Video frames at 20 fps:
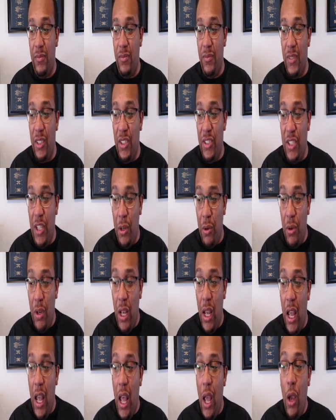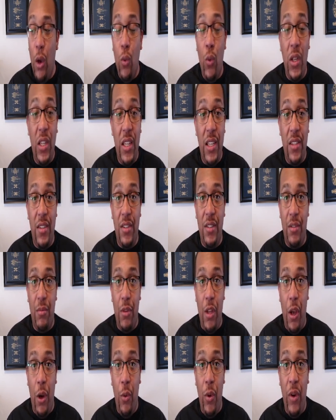So, with this
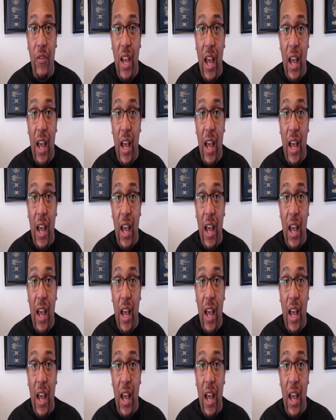though, we've got